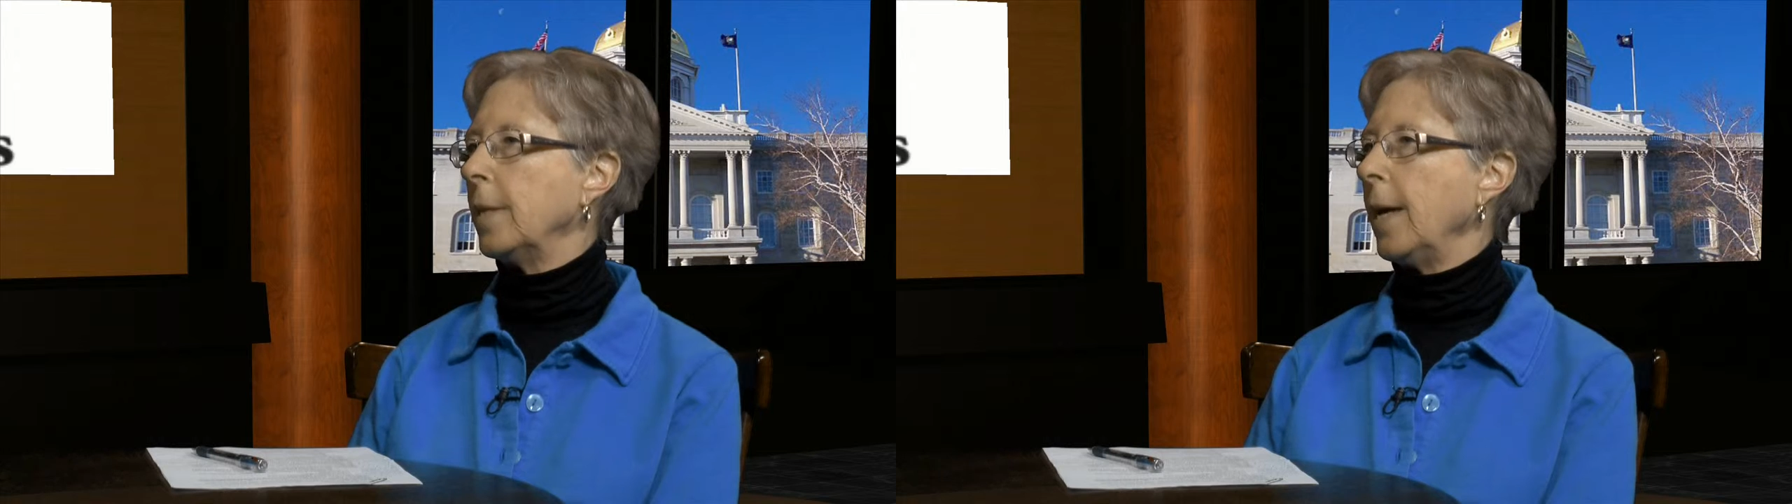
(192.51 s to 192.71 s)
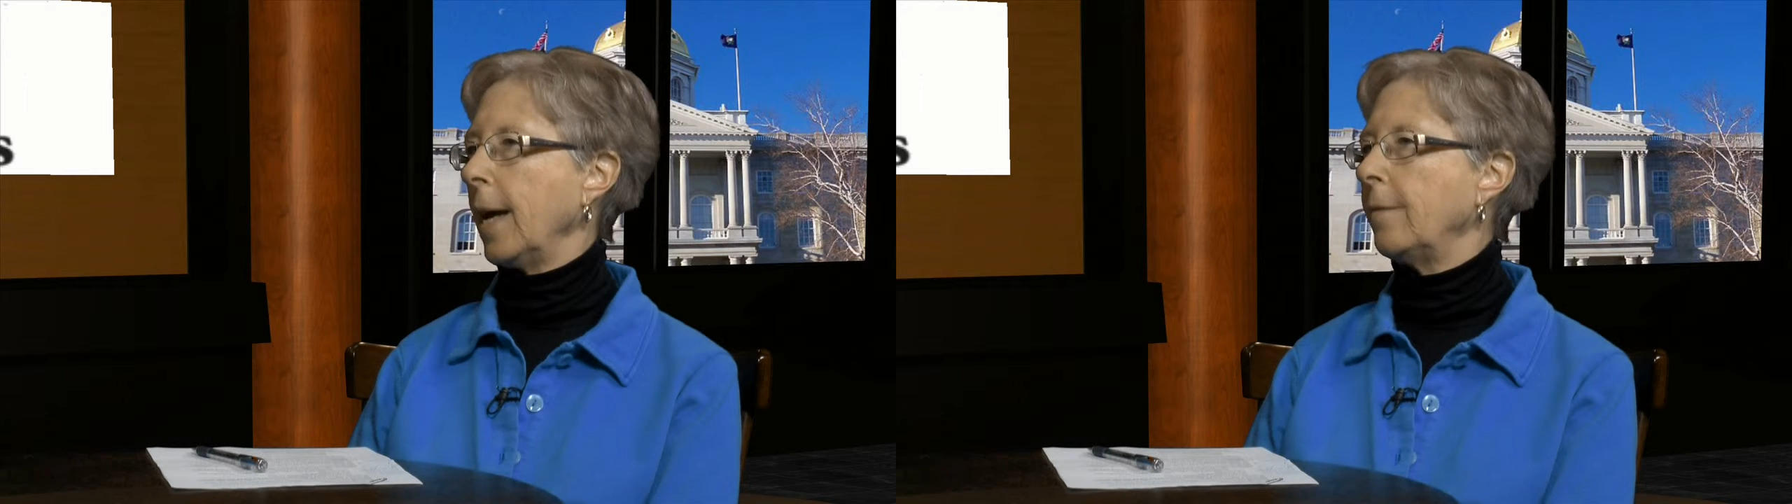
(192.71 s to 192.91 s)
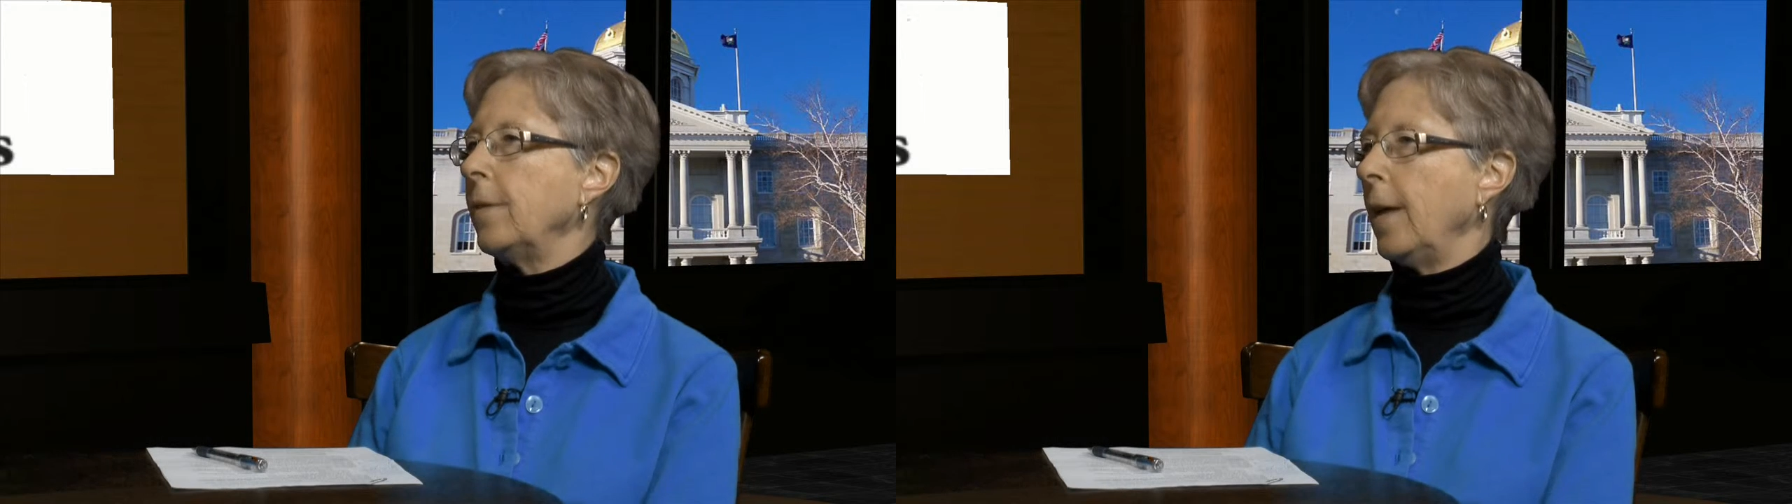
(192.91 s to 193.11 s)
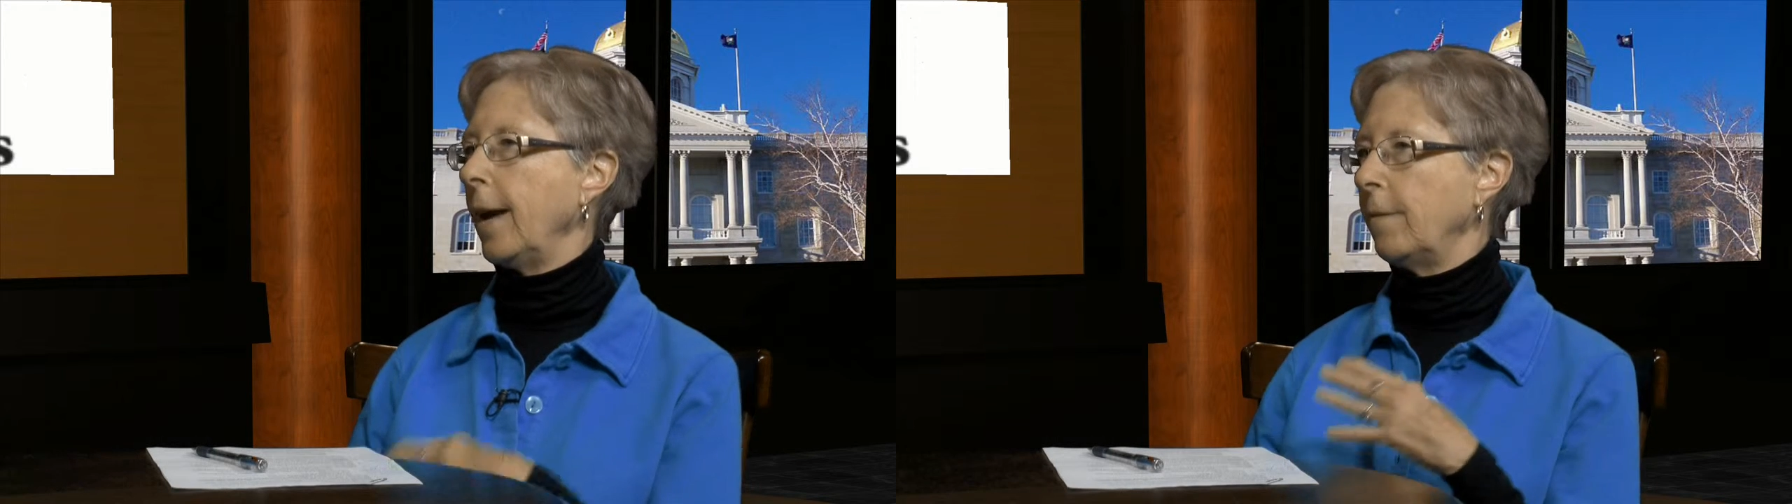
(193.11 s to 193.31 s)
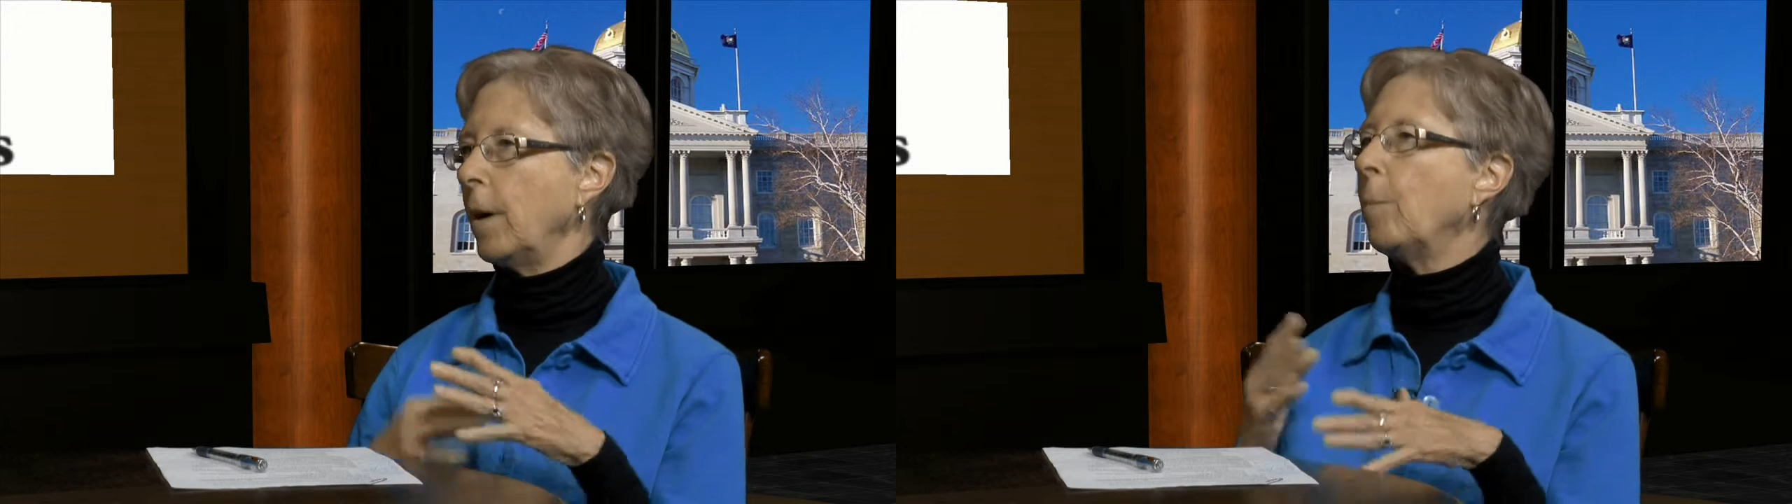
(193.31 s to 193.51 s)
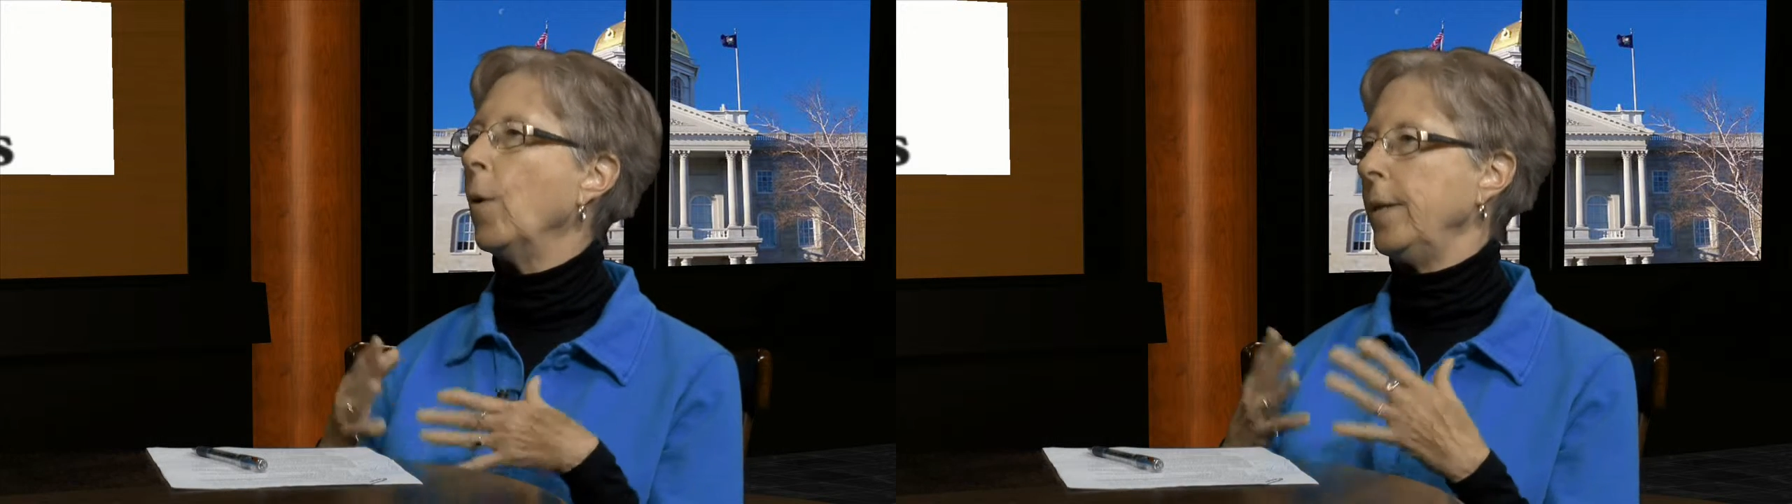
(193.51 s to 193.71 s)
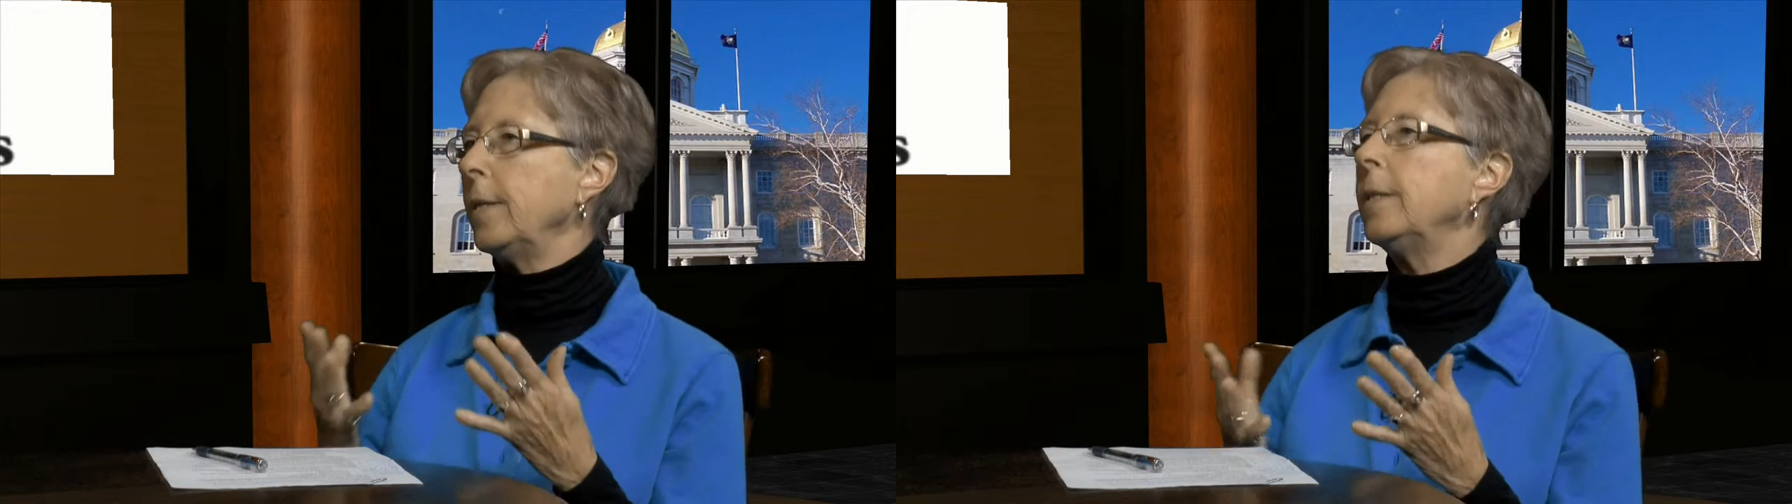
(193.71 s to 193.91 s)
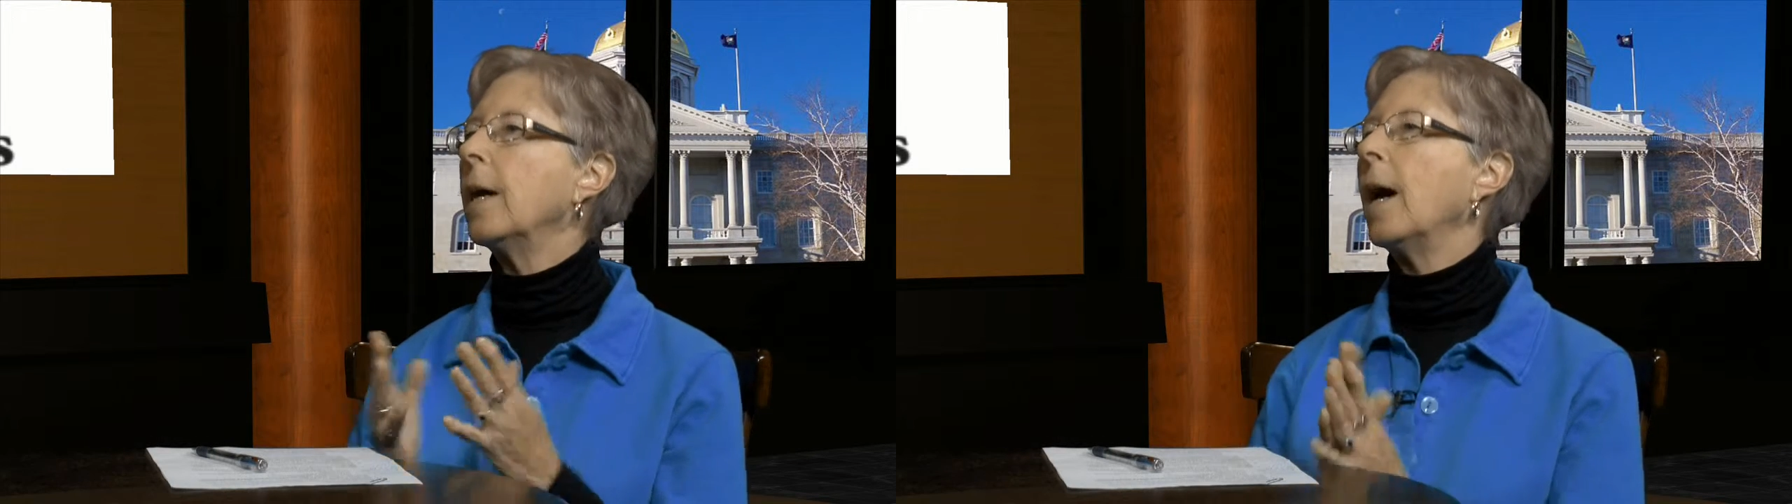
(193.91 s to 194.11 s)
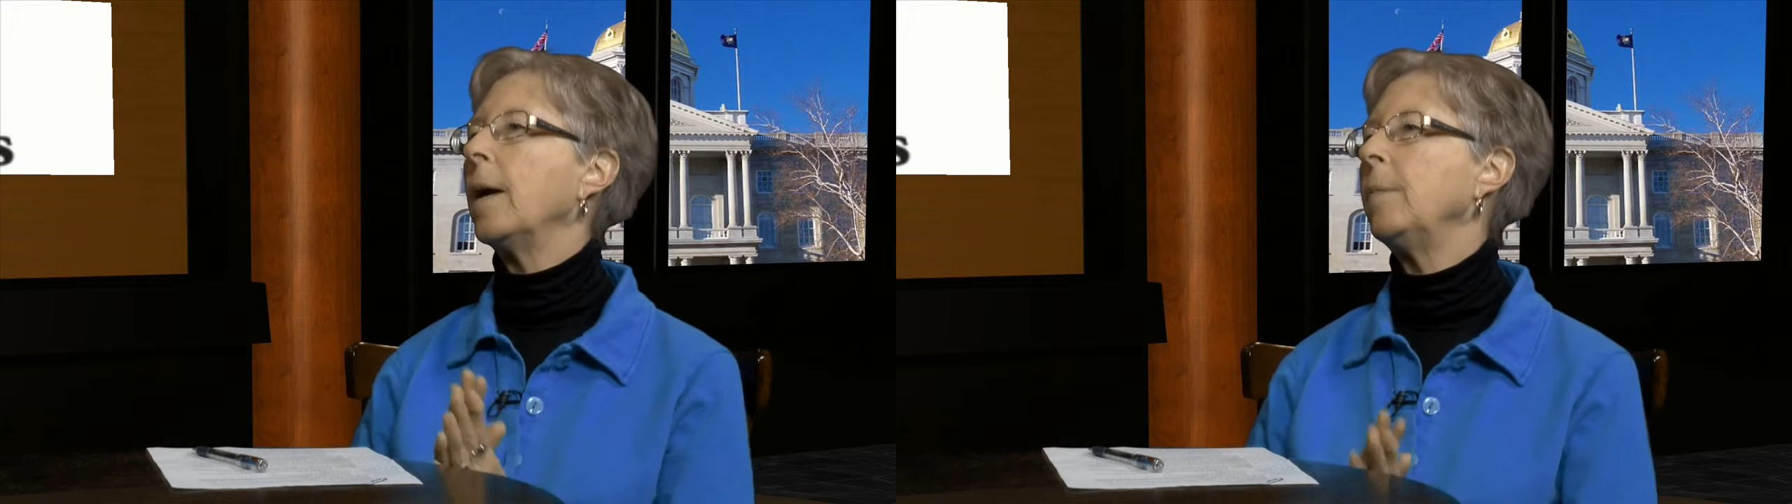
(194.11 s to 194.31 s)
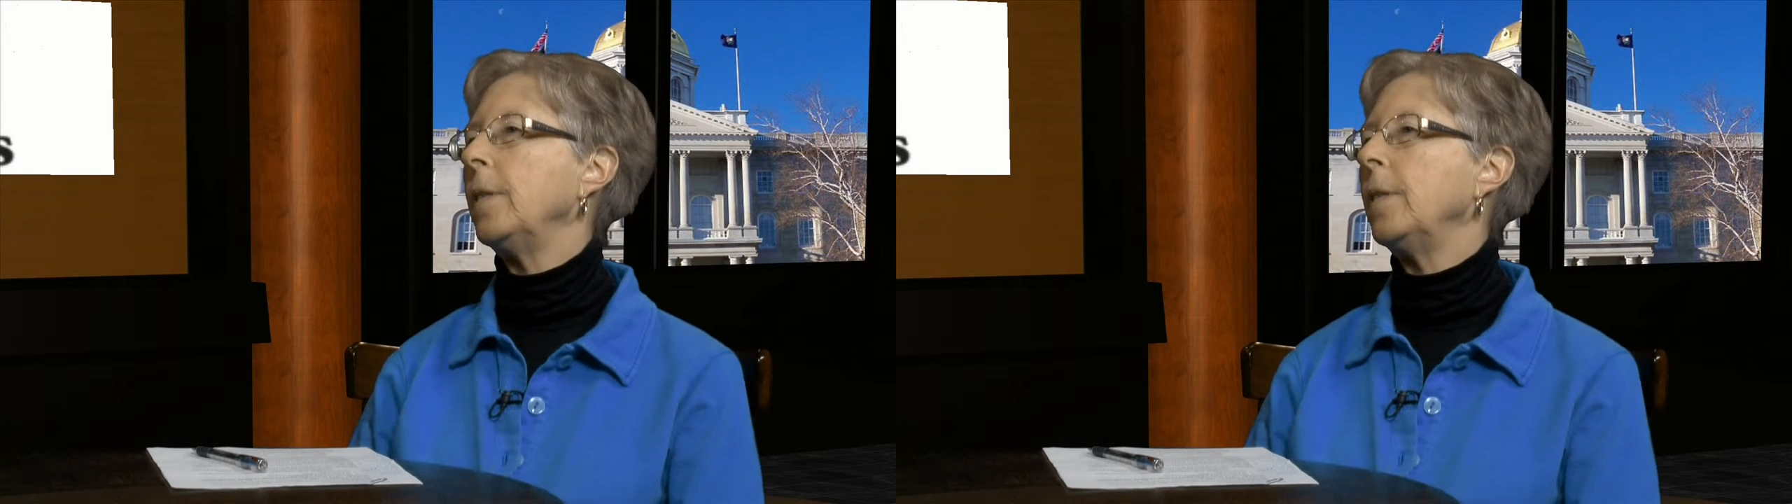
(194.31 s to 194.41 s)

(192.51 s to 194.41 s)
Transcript: They have an appointed time,